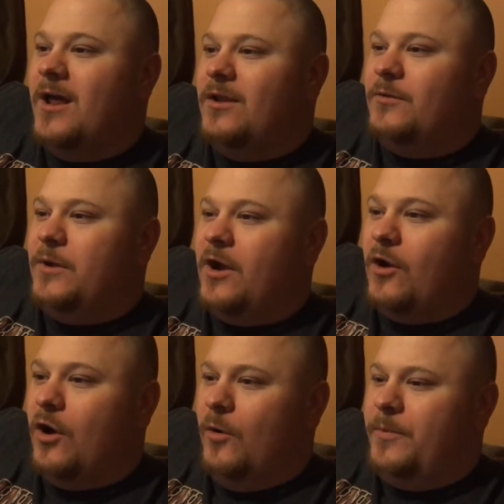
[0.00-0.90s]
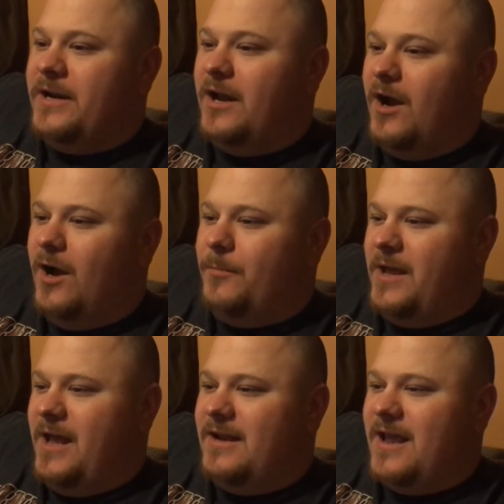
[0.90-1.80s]
Look, we are opening up
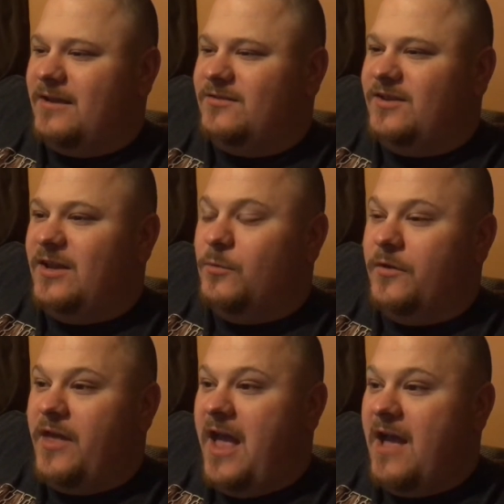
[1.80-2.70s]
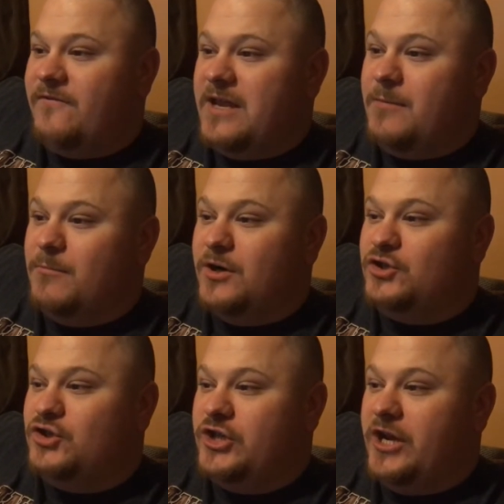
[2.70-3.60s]
NXT with Heavy
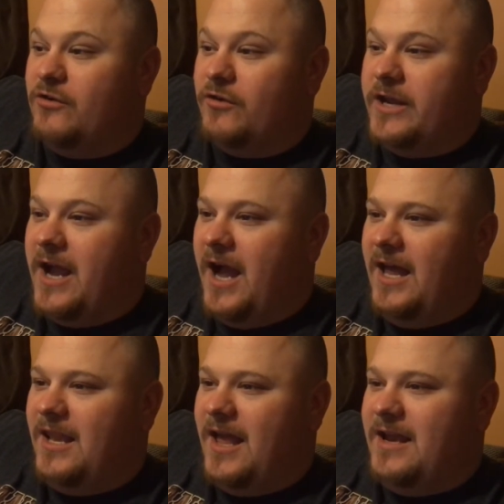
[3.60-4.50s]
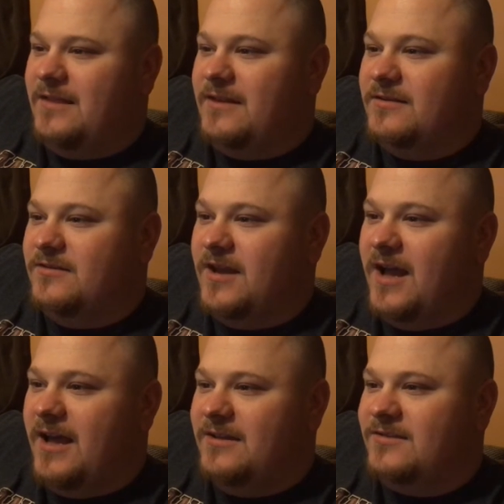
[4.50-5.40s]
Machinery. I like these
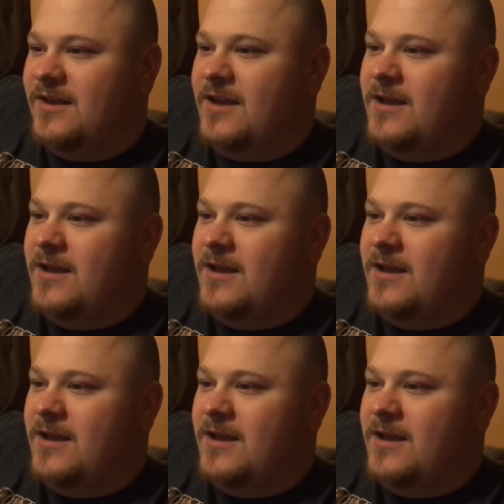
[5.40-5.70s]
guys.